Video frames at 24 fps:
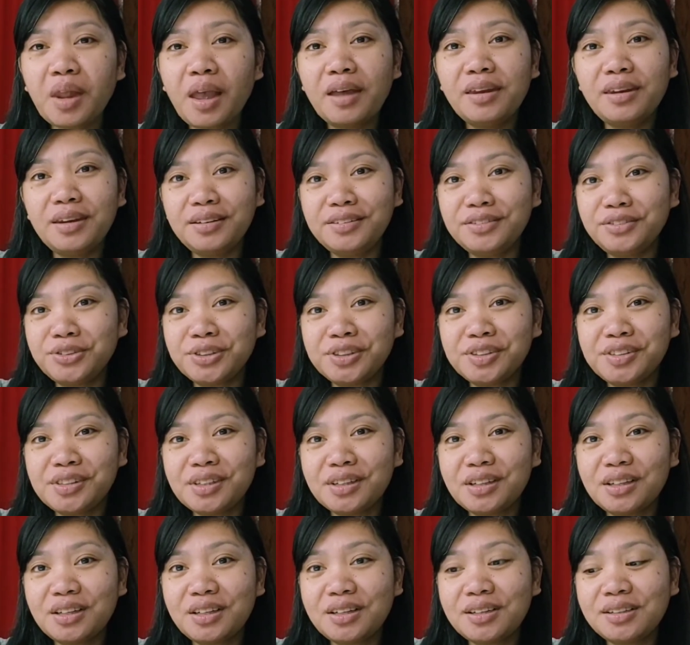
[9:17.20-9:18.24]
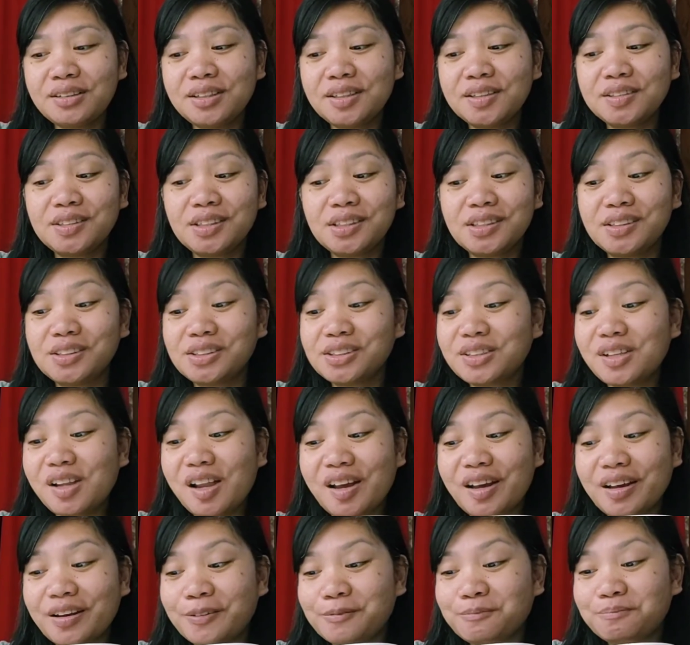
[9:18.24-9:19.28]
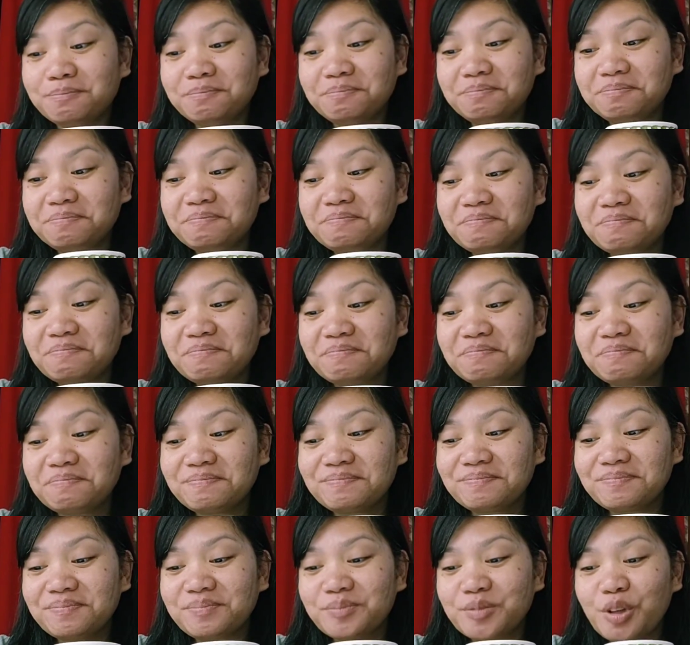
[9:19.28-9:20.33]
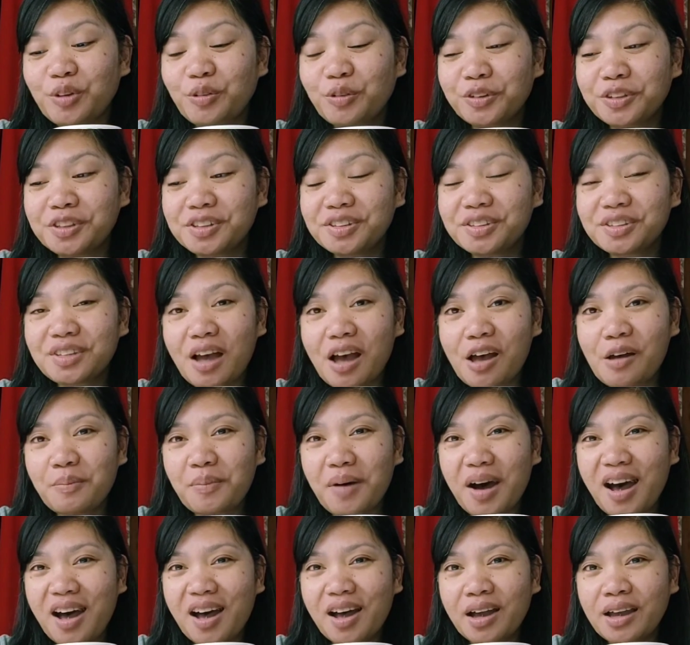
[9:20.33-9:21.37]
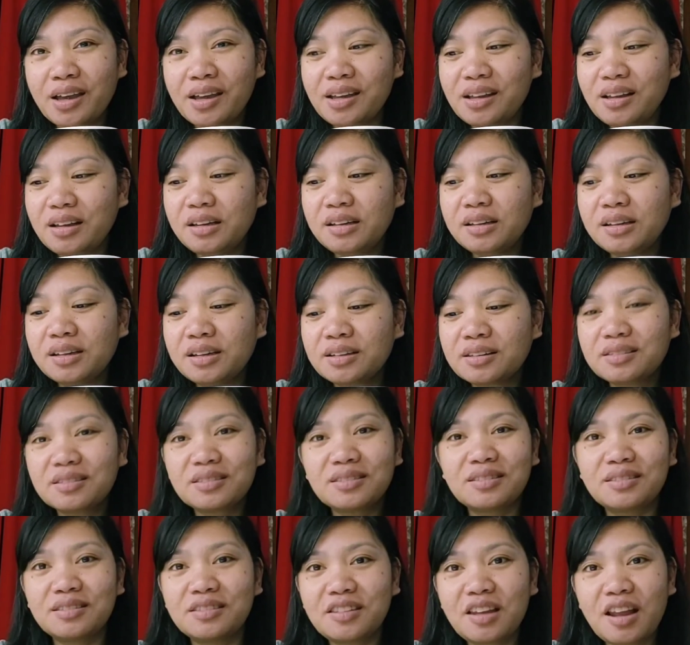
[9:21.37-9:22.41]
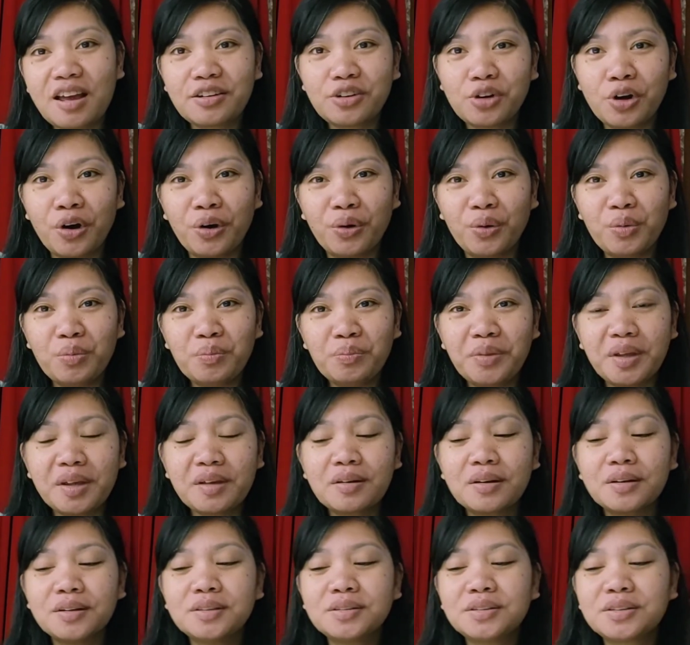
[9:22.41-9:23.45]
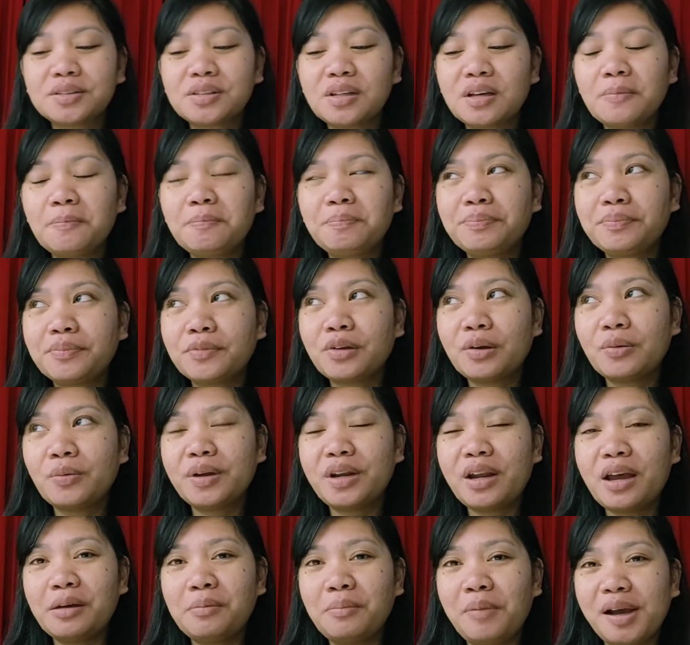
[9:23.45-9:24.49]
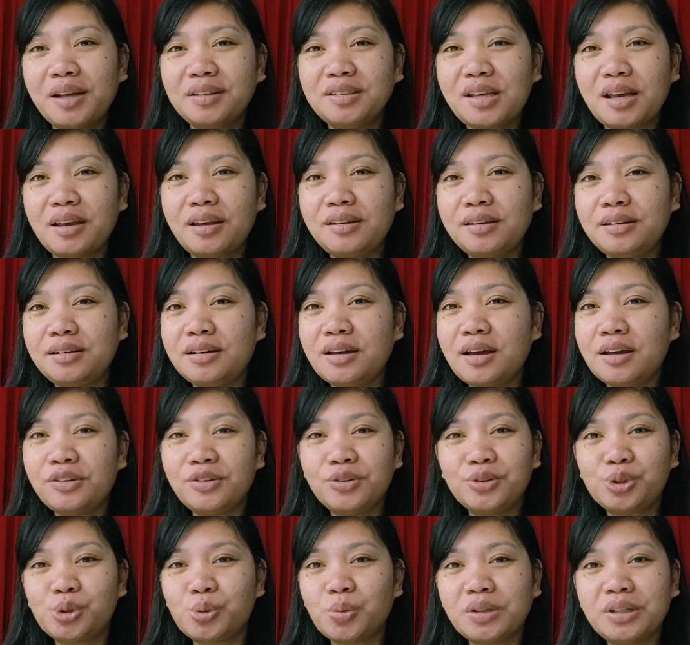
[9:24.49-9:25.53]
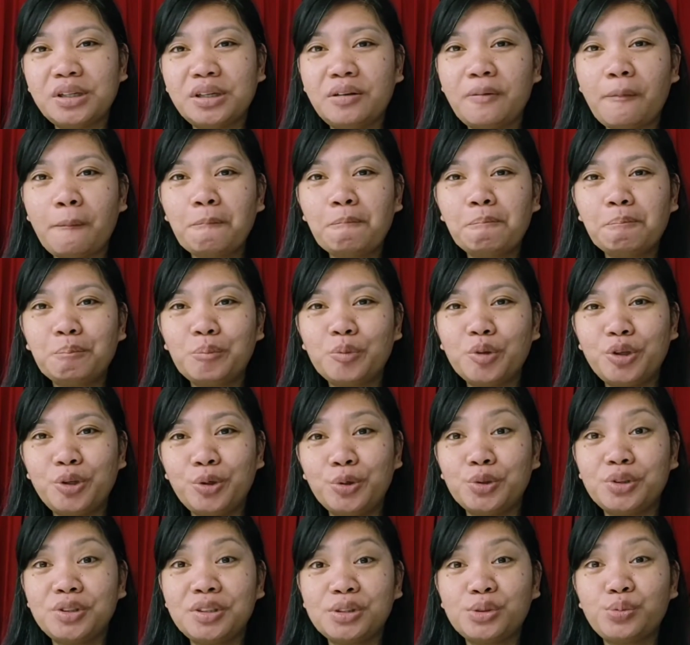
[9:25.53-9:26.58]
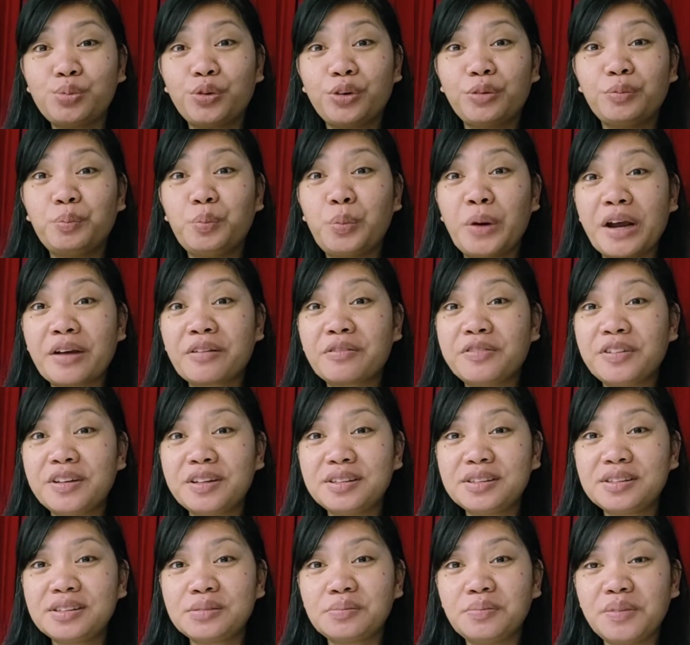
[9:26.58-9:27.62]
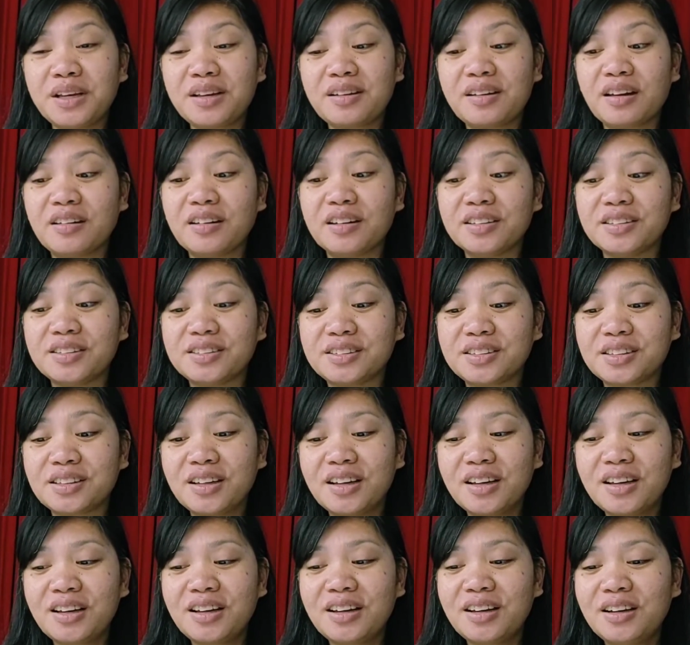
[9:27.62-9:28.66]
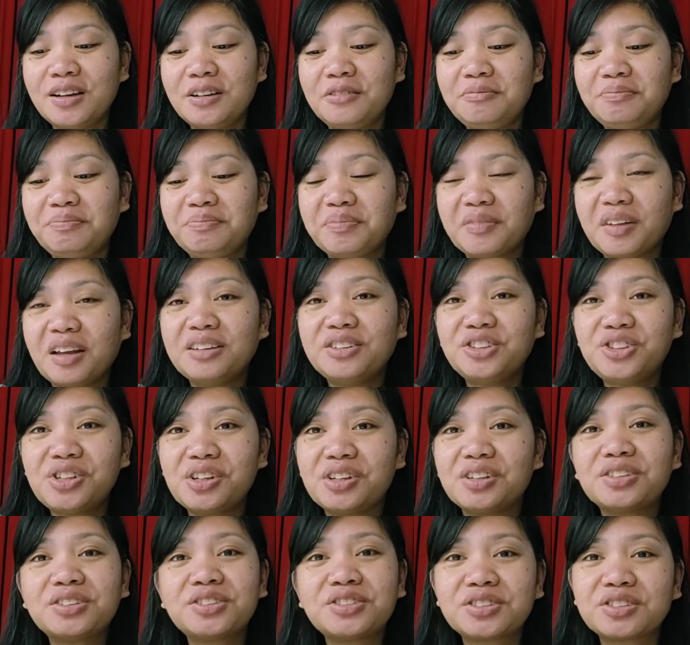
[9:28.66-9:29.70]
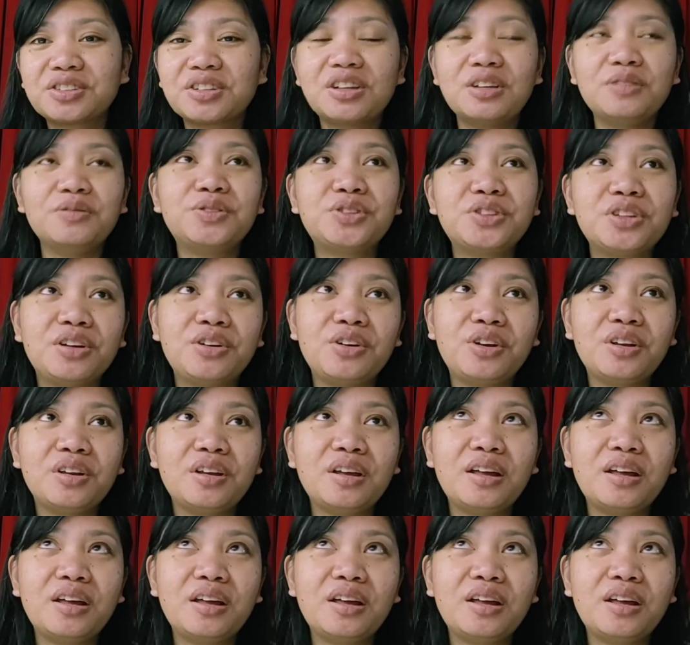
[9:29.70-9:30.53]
And interestingly, this is like the first time I eat it at home, because when I buy tahini, I usually use this for breakfast because it just gives a